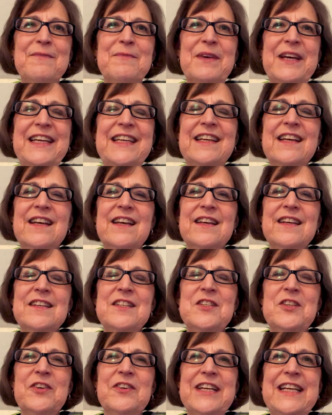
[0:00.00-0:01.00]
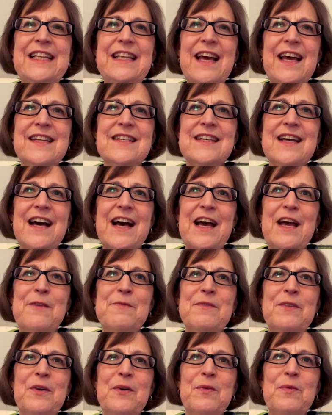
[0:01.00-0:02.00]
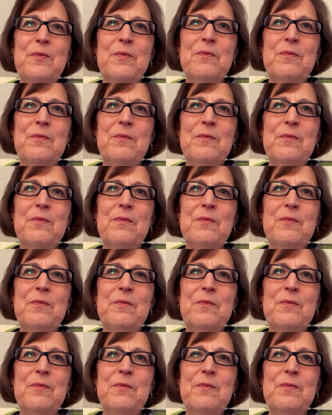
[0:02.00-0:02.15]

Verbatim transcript: but during that time, uh,